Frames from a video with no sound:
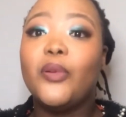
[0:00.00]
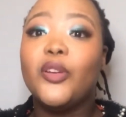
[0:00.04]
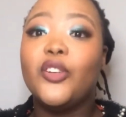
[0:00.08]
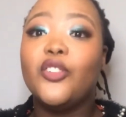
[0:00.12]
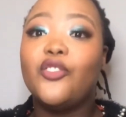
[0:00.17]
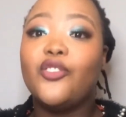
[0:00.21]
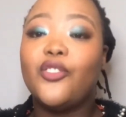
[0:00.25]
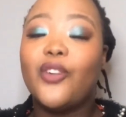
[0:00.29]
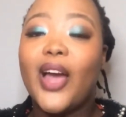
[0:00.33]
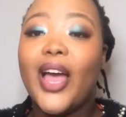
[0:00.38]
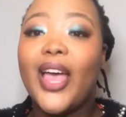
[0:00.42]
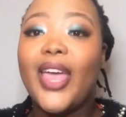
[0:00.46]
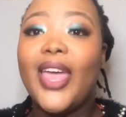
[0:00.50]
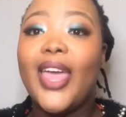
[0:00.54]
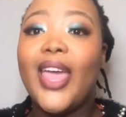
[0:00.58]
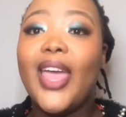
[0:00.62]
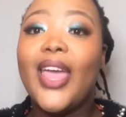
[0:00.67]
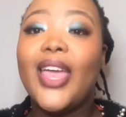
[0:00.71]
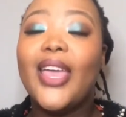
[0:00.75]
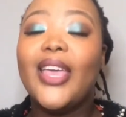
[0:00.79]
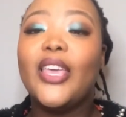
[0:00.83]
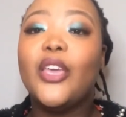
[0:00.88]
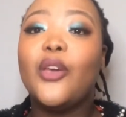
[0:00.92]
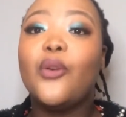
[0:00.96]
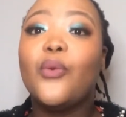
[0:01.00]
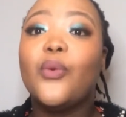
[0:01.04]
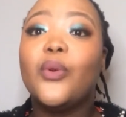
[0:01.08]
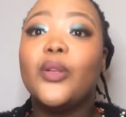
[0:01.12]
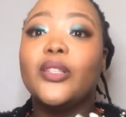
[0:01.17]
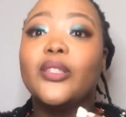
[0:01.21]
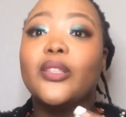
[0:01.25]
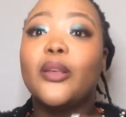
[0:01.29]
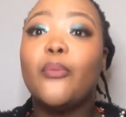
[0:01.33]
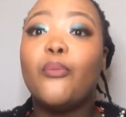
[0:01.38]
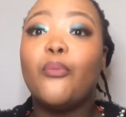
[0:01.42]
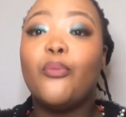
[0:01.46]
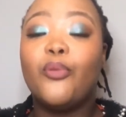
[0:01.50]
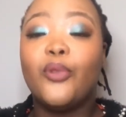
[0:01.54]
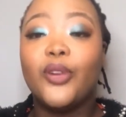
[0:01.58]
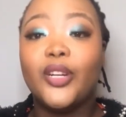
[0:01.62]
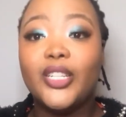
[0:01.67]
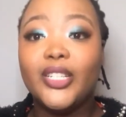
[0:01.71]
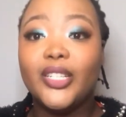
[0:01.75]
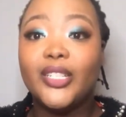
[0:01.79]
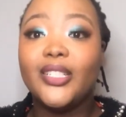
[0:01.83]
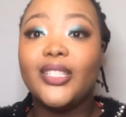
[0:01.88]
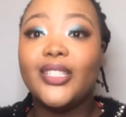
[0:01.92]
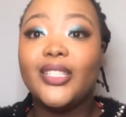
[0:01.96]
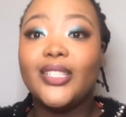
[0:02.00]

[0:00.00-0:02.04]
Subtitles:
and dry hair equals brittle